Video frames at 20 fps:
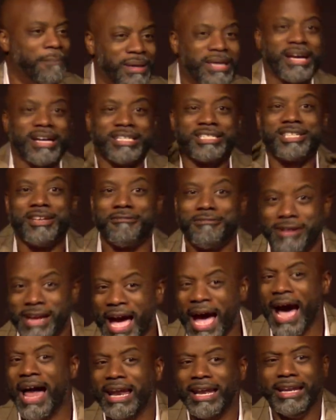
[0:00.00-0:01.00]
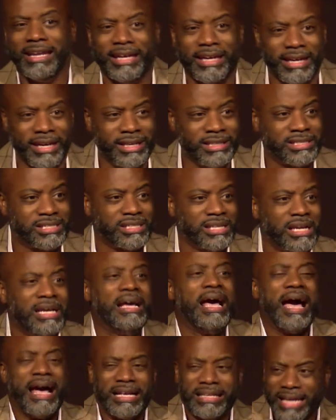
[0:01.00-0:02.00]
because the reality is,
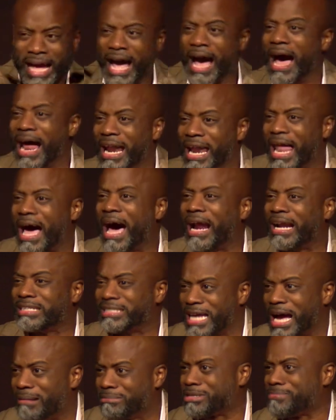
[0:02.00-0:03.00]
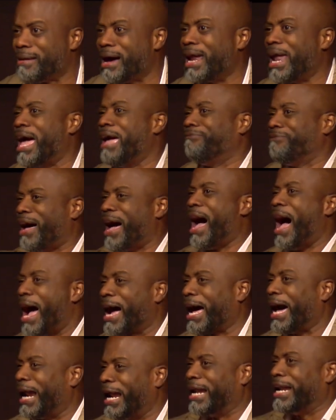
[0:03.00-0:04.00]
I, a lot of times in my life,
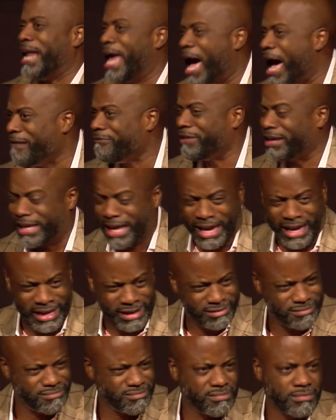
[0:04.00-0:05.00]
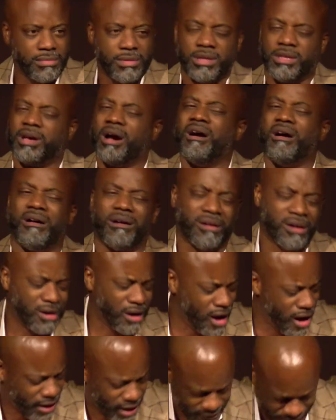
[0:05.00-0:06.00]
I got to navigate. Y'all,
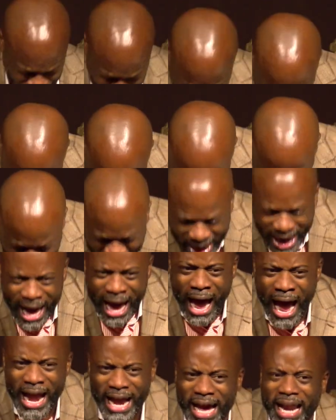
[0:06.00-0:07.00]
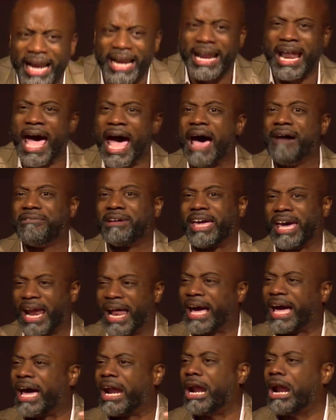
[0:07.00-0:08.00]
God, I feel it. I got to navigate.
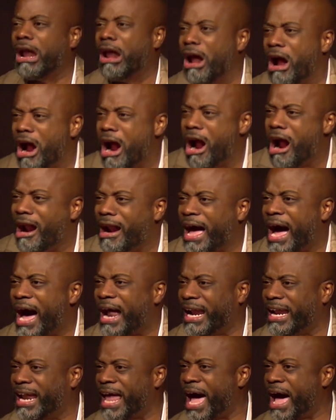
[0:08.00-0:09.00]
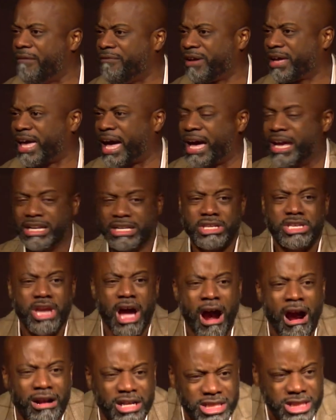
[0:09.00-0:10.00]
I got to learn how to navigate
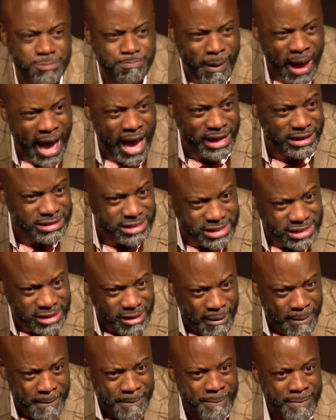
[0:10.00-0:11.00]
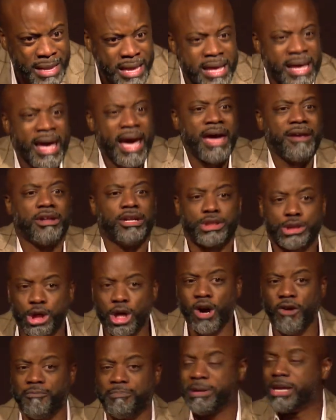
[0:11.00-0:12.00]
dark spots. And the
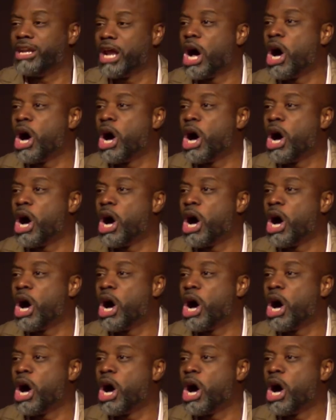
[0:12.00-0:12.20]
truth be